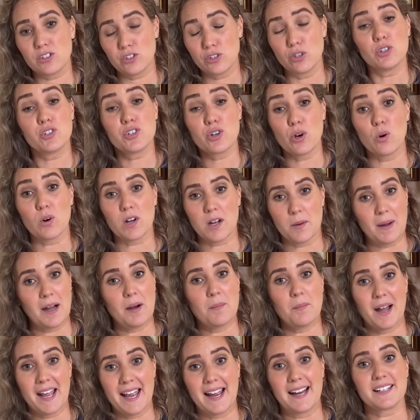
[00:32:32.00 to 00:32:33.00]
to talk
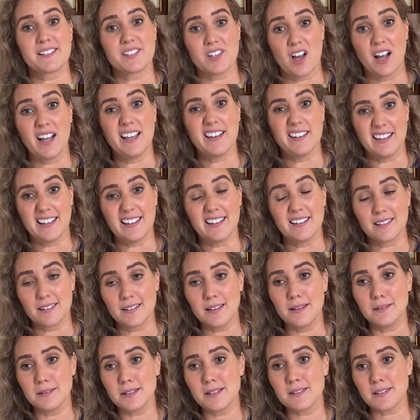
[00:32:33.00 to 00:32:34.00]
about my anxiety
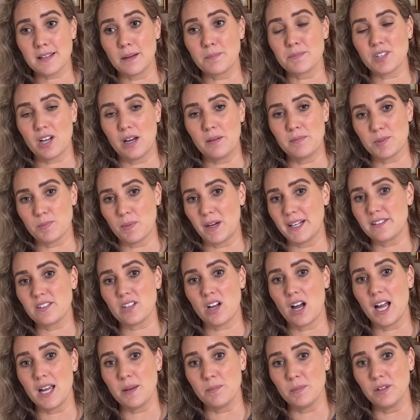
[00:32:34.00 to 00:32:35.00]
and sometimes my
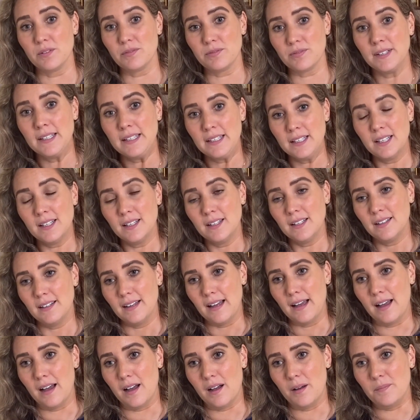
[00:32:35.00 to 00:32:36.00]
time of
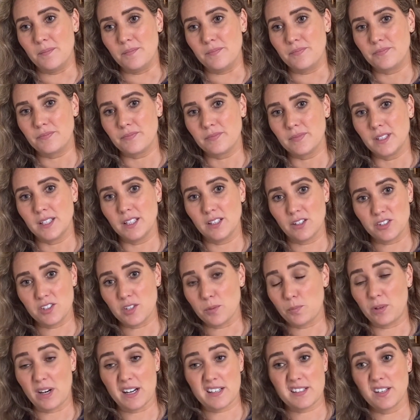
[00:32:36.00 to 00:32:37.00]
you know,
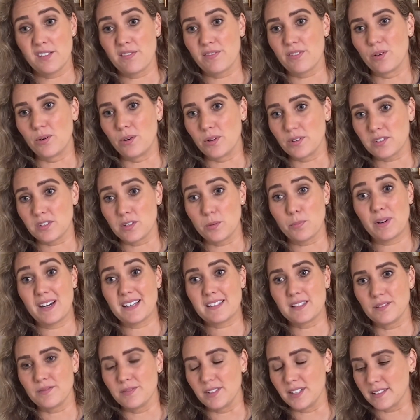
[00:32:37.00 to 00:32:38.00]
depressive thoughts,
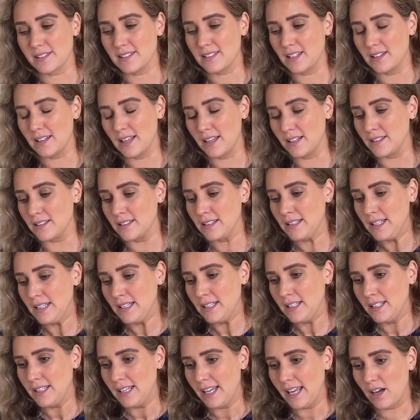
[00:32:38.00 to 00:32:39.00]
depressiveness, and
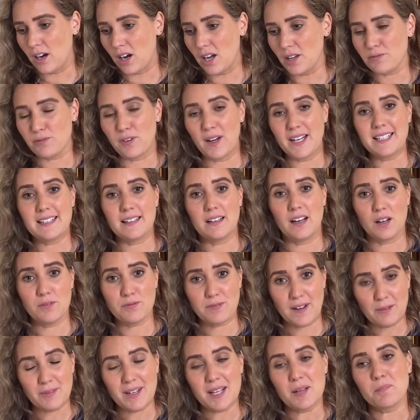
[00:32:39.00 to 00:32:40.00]
I
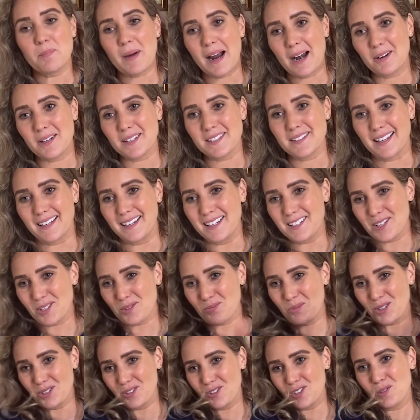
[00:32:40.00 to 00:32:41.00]
found it embarrassing. It
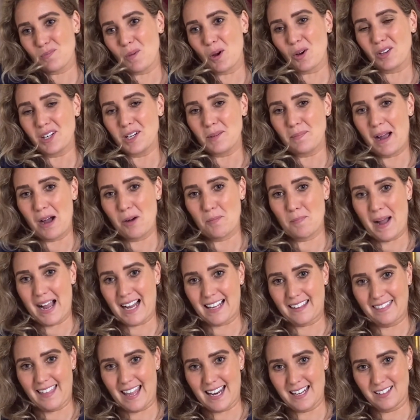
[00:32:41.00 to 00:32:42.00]
just wasn't spoken about
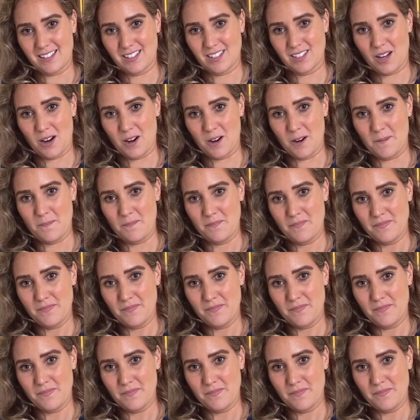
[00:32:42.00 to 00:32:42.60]
back then. So